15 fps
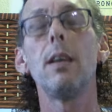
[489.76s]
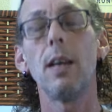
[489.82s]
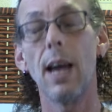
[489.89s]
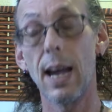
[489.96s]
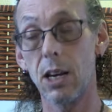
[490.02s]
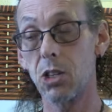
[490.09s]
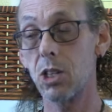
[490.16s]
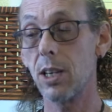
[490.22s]

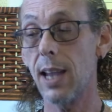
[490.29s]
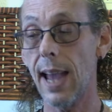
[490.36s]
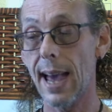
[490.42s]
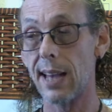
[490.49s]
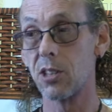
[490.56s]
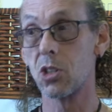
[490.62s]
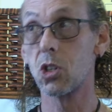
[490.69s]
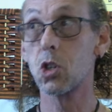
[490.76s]
actually
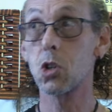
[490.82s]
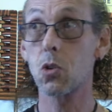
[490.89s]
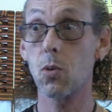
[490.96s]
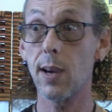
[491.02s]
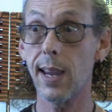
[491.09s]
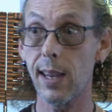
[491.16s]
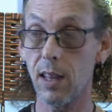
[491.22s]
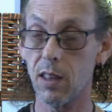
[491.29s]
adds
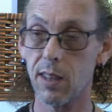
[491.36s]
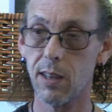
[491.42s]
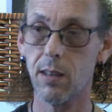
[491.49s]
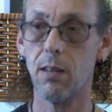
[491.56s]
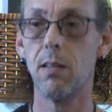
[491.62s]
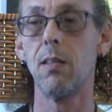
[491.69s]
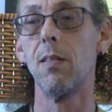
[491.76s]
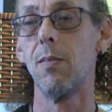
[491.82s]
strength.
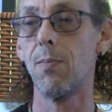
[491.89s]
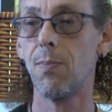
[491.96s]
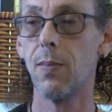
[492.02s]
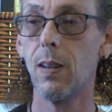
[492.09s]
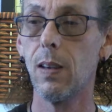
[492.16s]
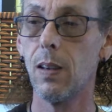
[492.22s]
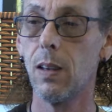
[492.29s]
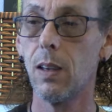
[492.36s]

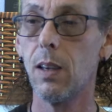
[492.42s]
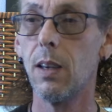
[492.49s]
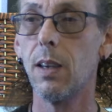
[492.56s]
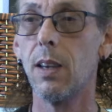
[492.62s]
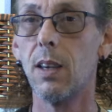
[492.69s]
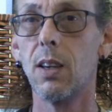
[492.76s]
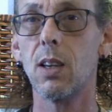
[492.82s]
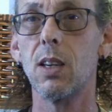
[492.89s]

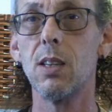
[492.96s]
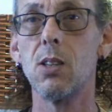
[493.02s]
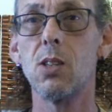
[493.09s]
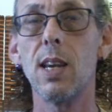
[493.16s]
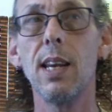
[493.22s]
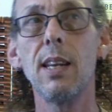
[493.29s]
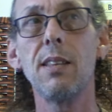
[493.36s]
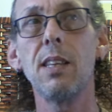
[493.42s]
Because
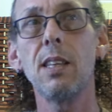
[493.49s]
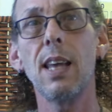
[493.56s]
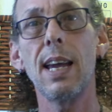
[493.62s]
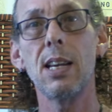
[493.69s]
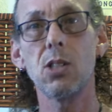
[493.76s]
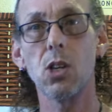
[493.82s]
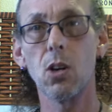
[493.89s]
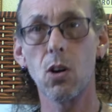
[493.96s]
anything that
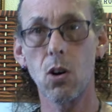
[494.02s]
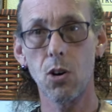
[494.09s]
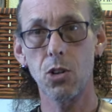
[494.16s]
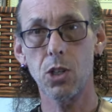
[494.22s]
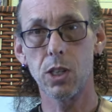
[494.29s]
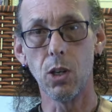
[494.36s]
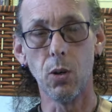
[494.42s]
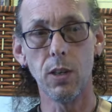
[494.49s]
has an
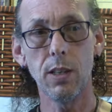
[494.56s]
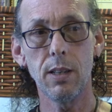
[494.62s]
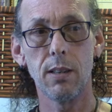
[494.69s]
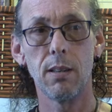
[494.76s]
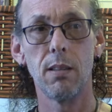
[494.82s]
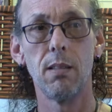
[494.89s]
arch to it,